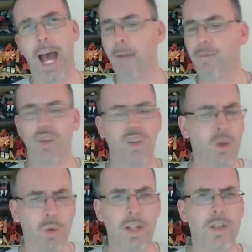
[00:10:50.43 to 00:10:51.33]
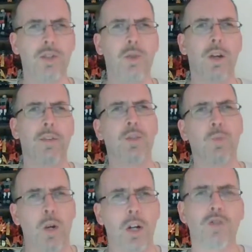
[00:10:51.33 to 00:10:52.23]
Absolutely the story of us,
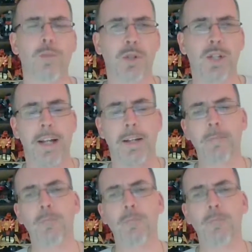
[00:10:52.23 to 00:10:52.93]
100%.